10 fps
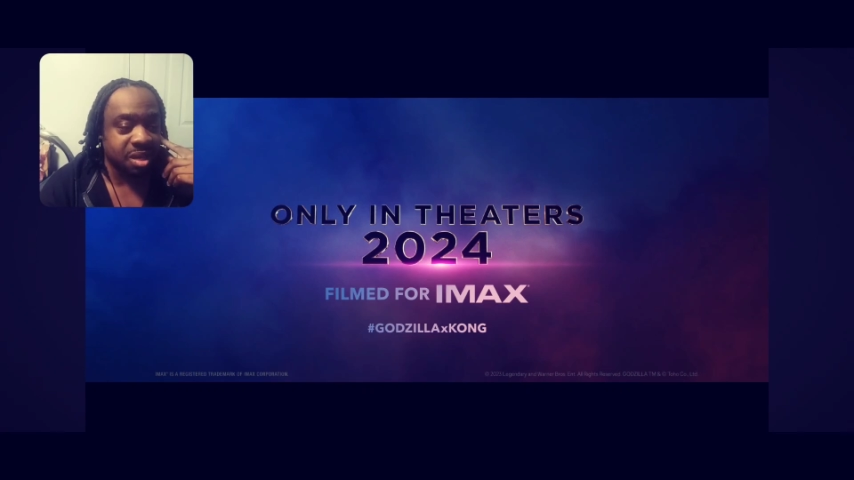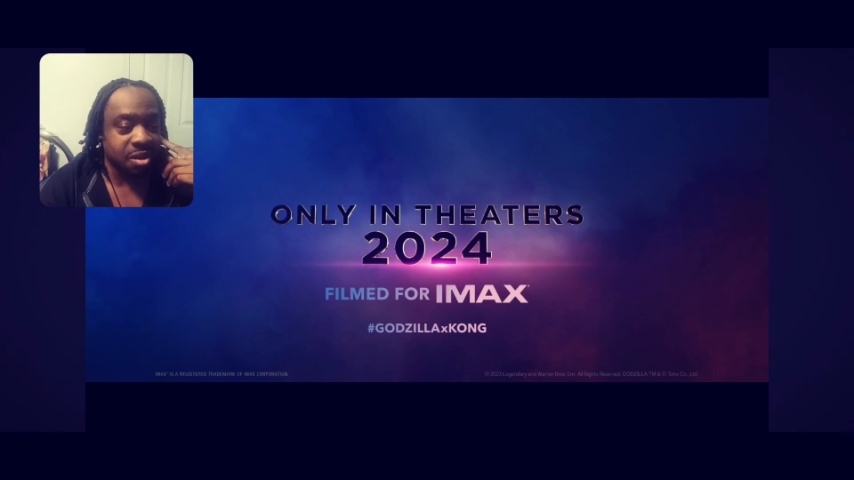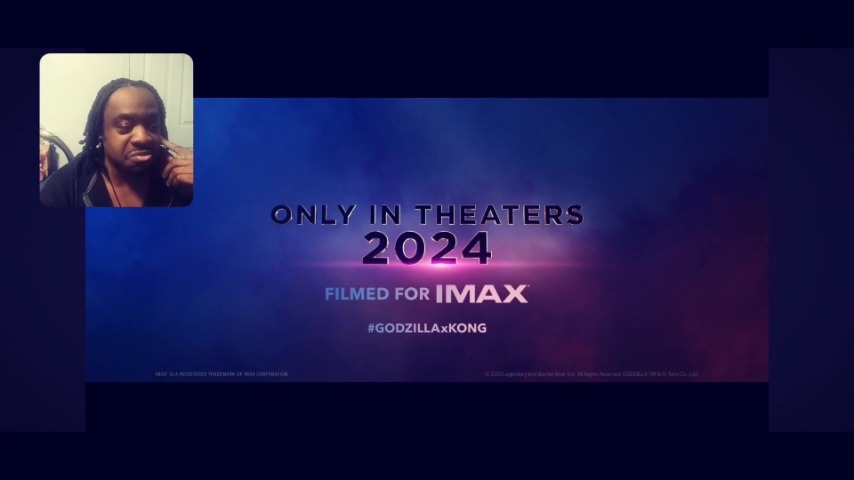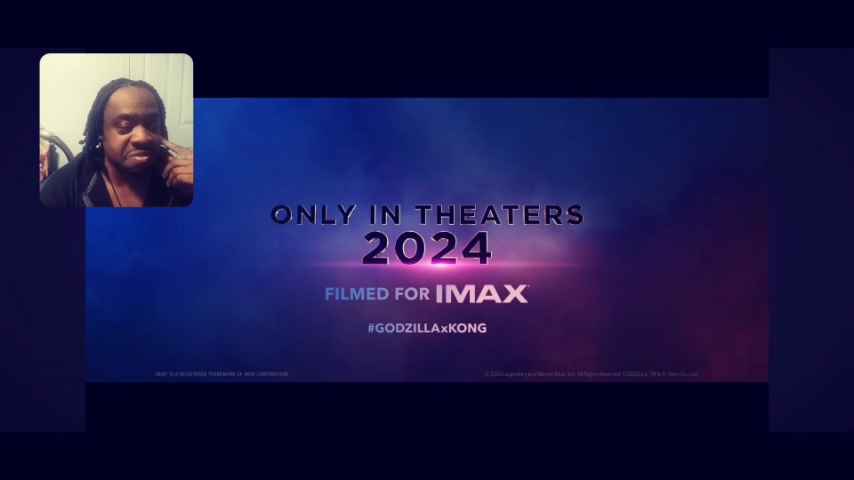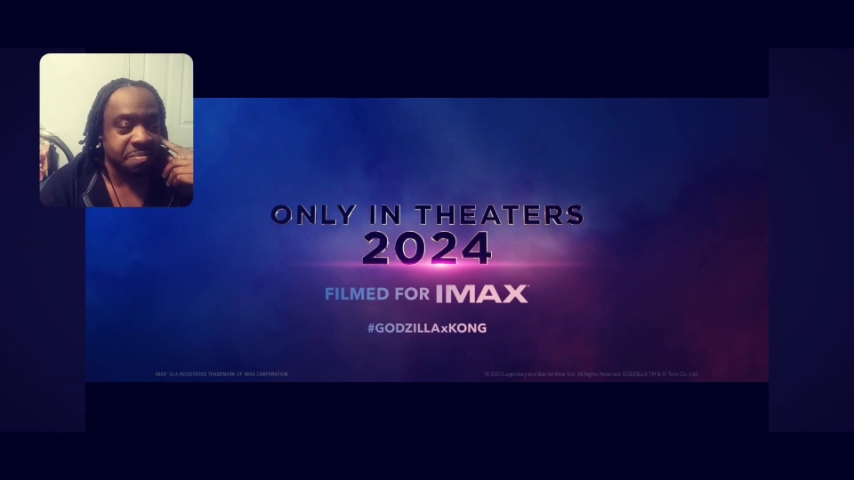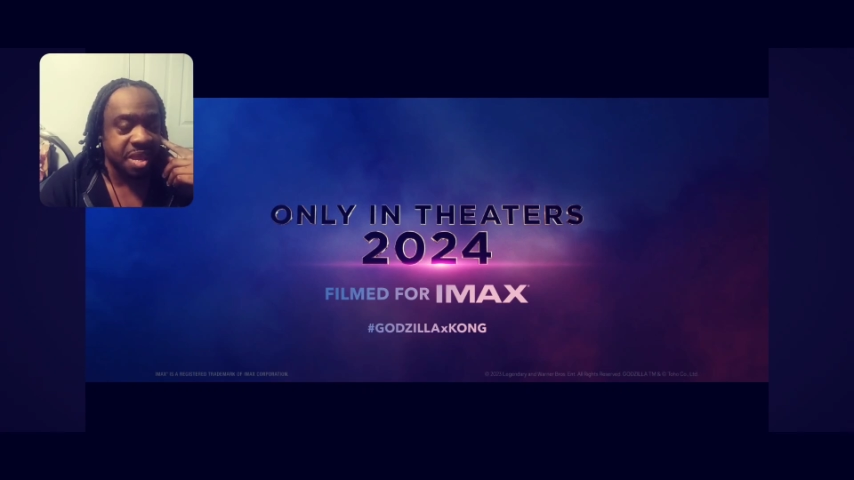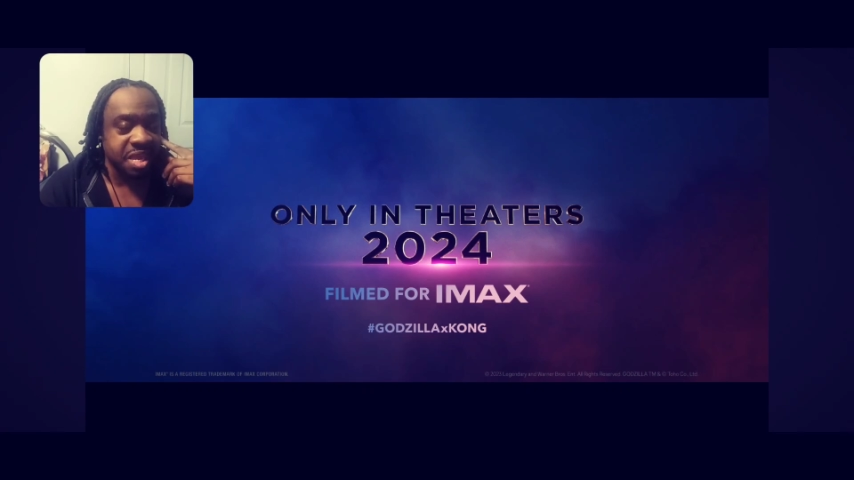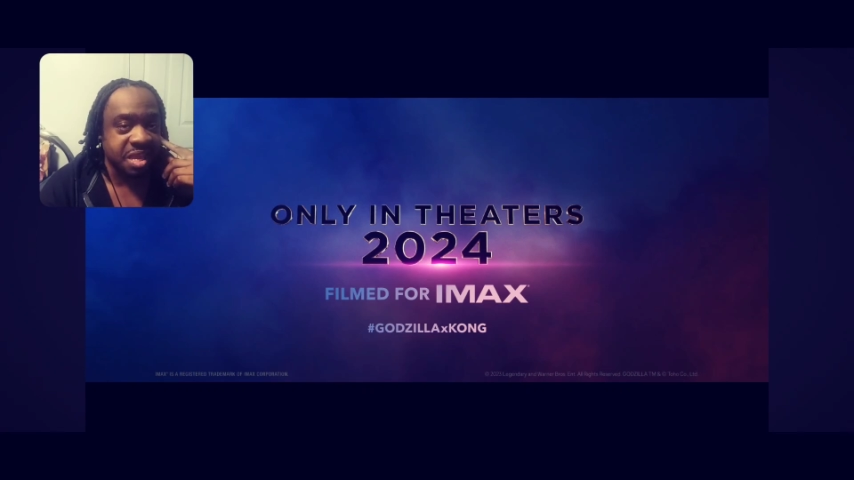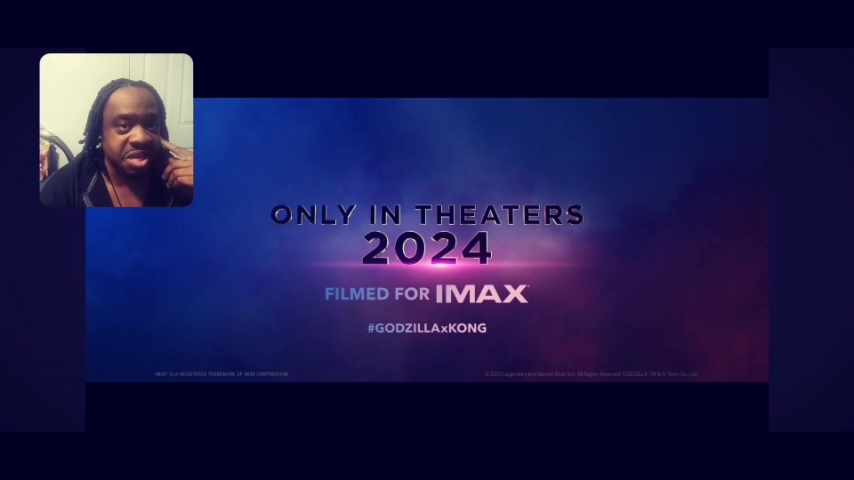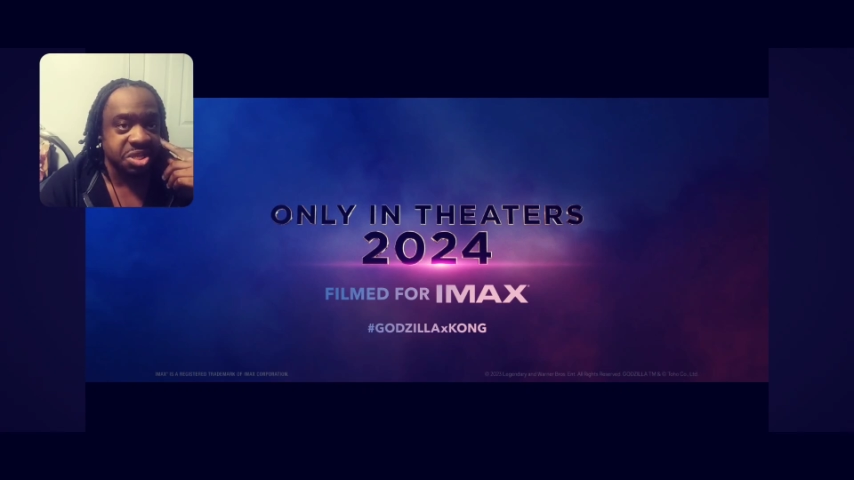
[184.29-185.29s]
out with
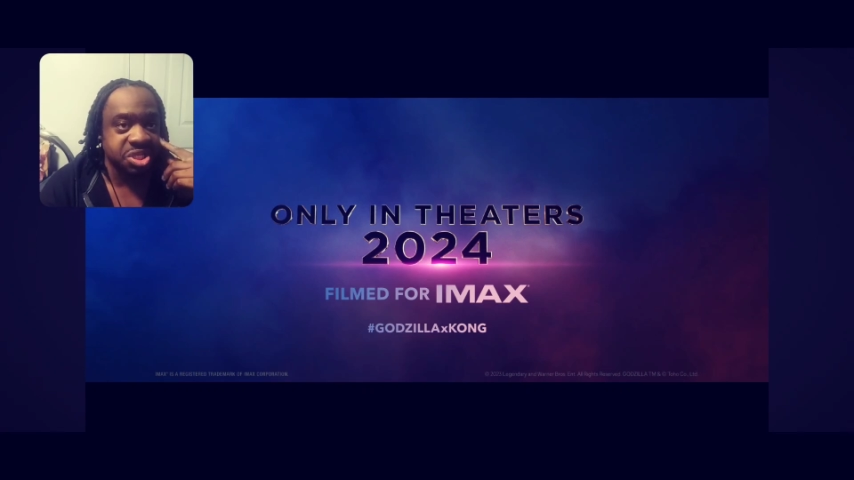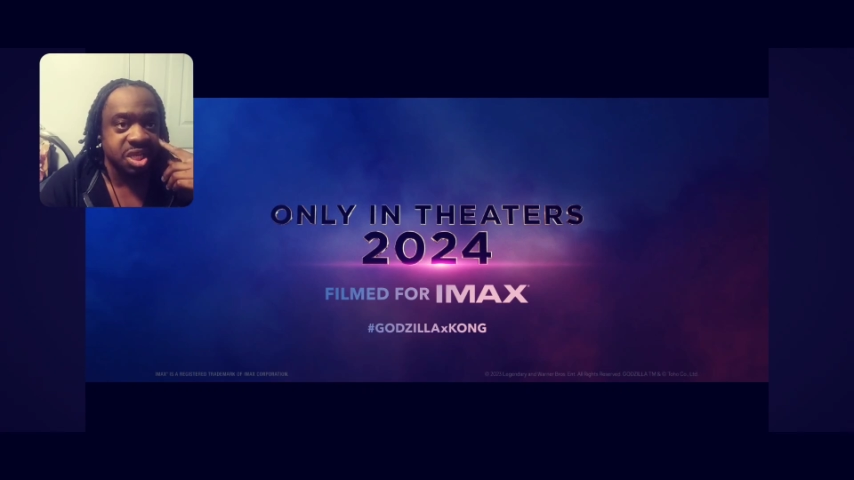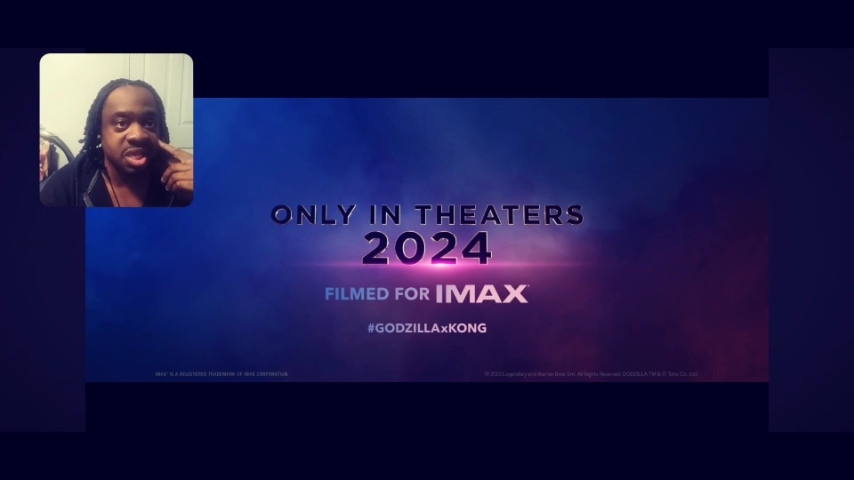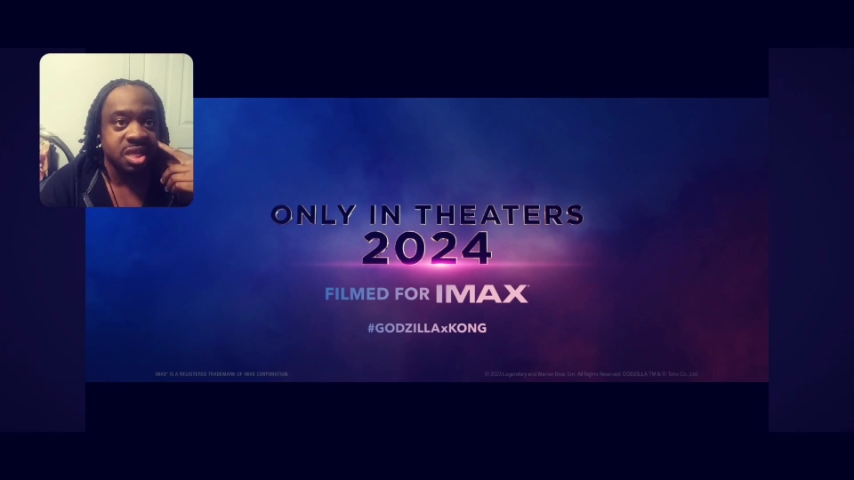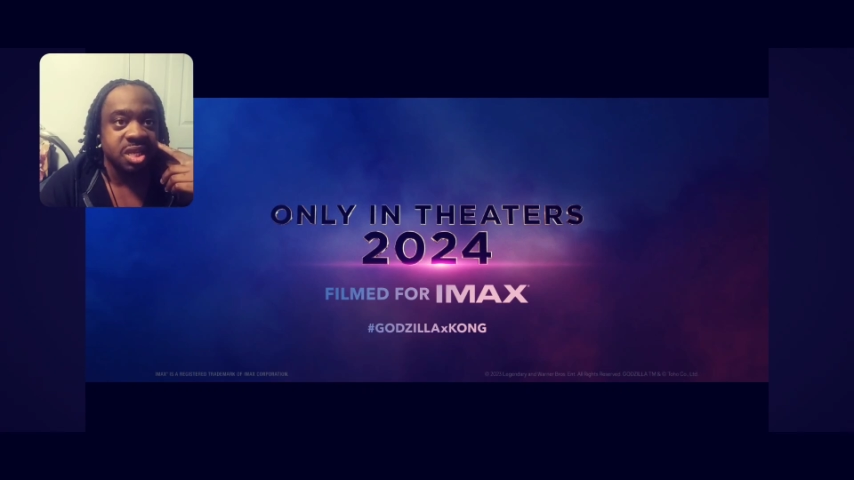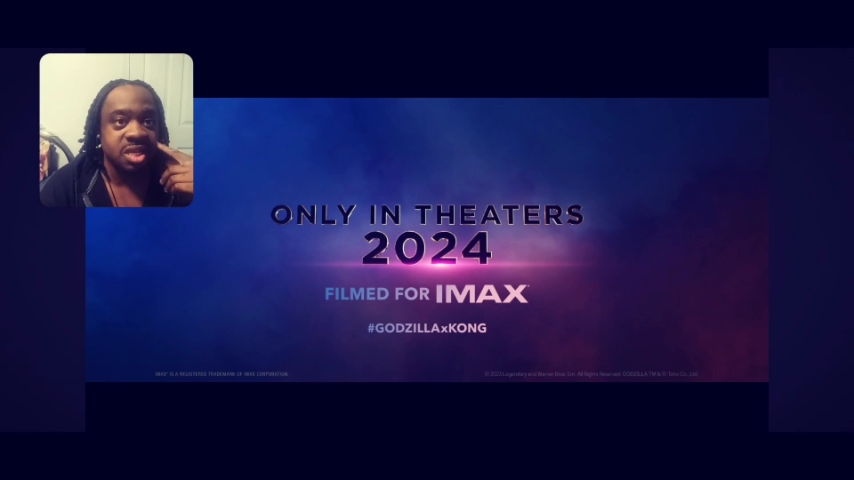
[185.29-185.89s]
pig energy